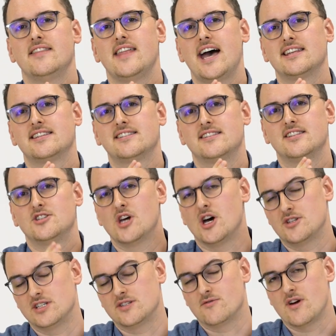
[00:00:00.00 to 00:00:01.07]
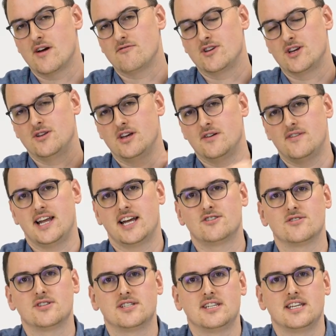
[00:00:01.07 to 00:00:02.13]
that's the charges for every unit of
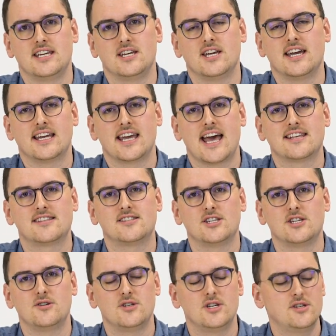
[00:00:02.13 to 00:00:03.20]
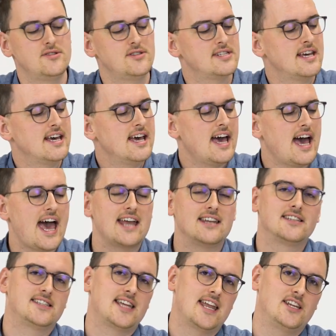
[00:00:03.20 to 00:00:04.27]
electricity and gas that you use,
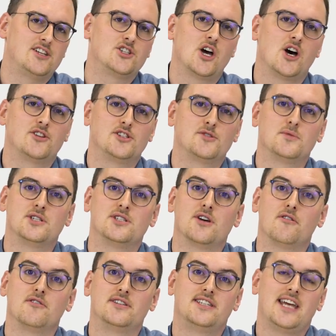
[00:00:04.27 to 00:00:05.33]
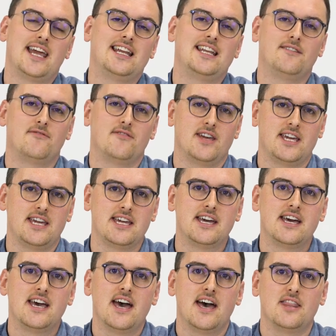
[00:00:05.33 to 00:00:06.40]
and standing charges, which are a daily fee
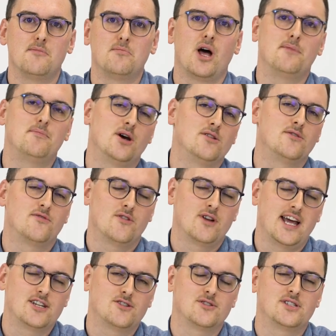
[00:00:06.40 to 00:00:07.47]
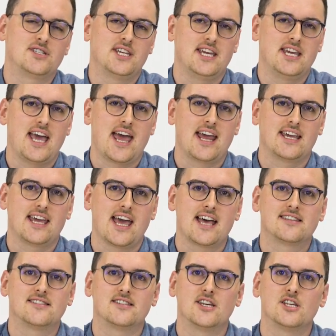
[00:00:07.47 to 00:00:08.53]
that apply both for electricity and
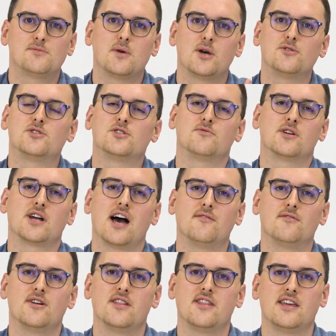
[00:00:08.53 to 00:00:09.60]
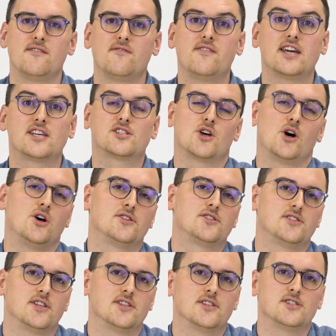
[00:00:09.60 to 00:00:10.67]
gas that are supposed to recover the fixed
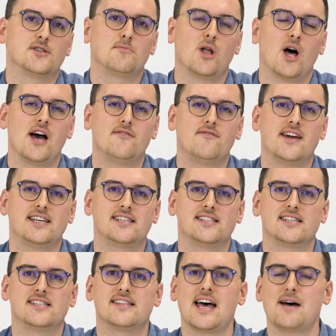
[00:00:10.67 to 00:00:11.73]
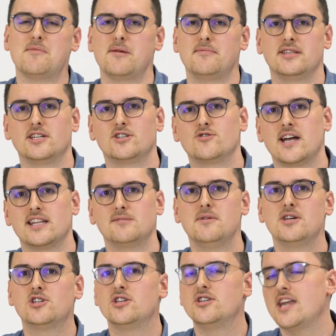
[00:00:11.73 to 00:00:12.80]
costs that the supplier faces. That might be the
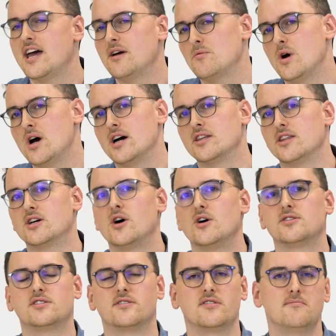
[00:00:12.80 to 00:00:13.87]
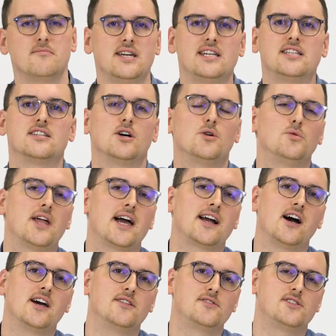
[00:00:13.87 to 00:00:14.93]
transmission network, the cost of the meter, all that
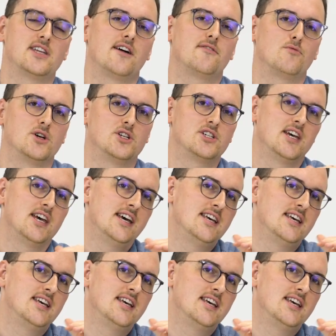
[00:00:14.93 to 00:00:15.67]
kind of stuff, which